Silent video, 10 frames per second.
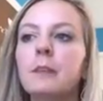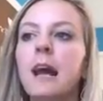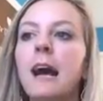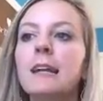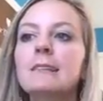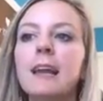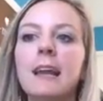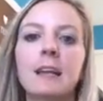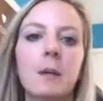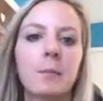I
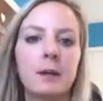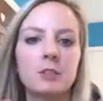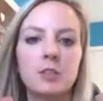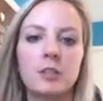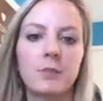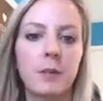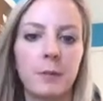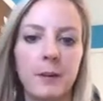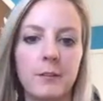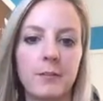take a bunch of different
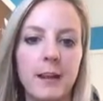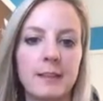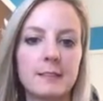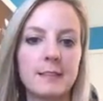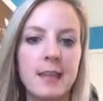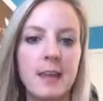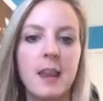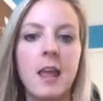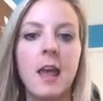butterflies that